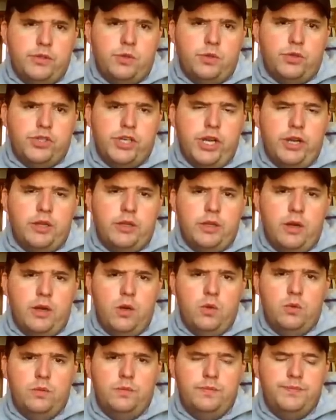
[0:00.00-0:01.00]
So check that
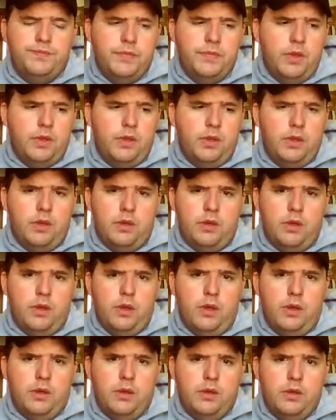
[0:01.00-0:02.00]
out,
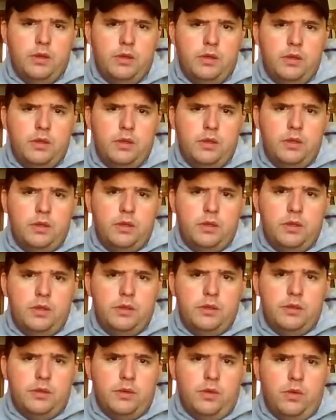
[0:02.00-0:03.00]
and
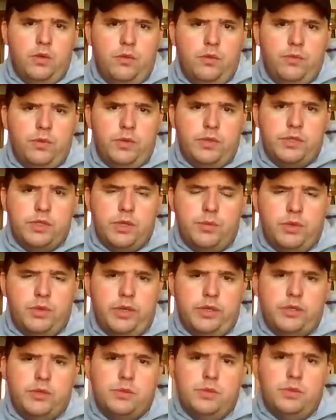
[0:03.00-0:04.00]
hopefully some of
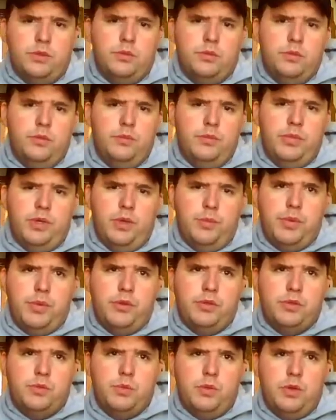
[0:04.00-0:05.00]
you guys will be up
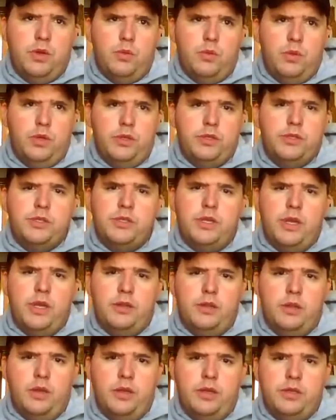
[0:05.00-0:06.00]
here this winter and want to stay
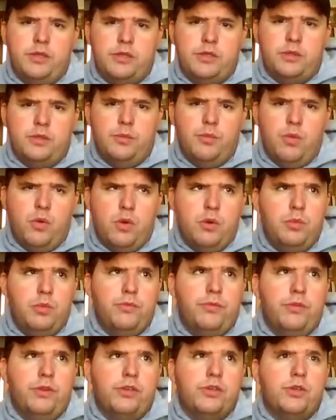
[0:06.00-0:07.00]
on the ice in the
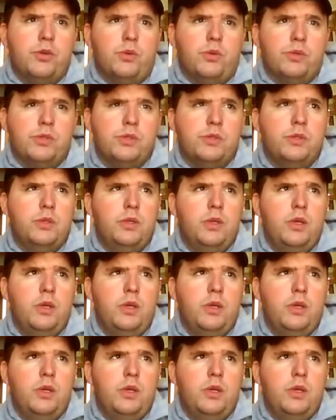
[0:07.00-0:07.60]
portable fish house.